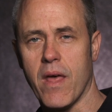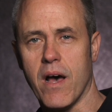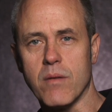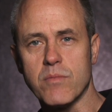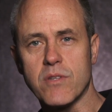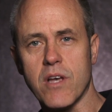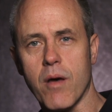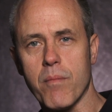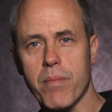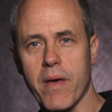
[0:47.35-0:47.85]
I'm
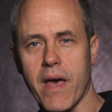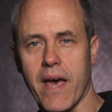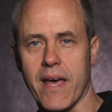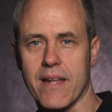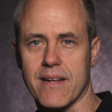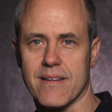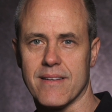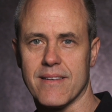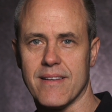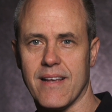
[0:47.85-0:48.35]
Tom
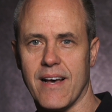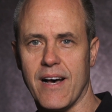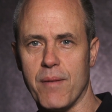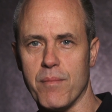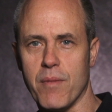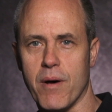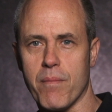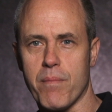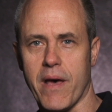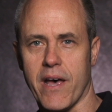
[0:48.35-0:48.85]
Patton. I'm
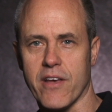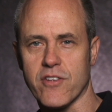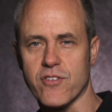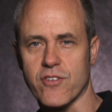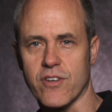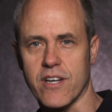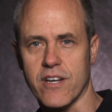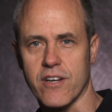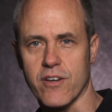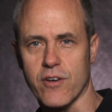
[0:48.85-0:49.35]
a pastor
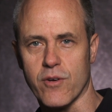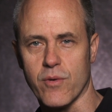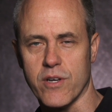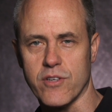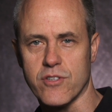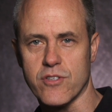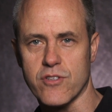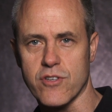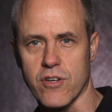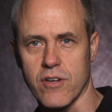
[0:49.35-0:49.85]
here at
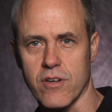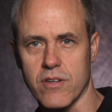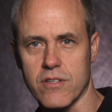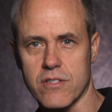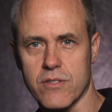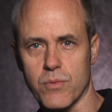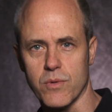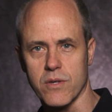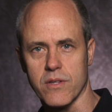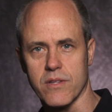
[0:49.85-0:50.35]
Grace
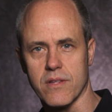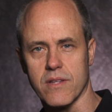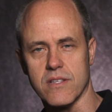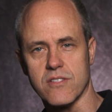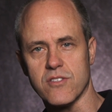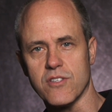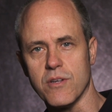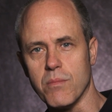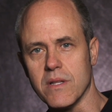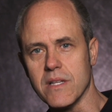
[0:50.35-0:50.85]
Church with
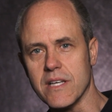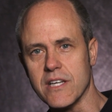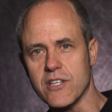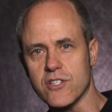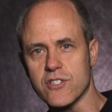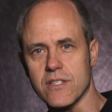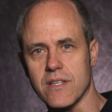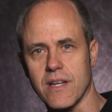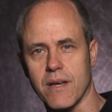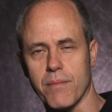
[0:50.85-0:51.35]

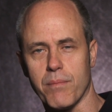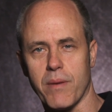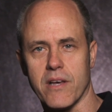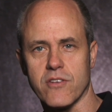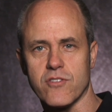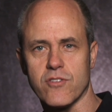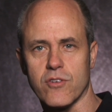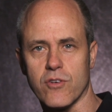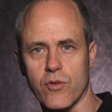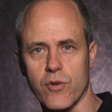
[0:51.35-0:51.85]
Assimilation. I
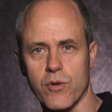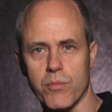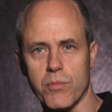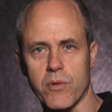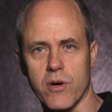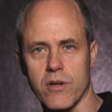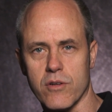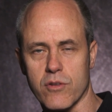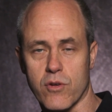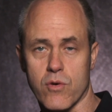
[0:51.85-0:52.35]
pastor a group
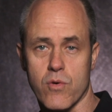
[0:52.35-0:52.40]
called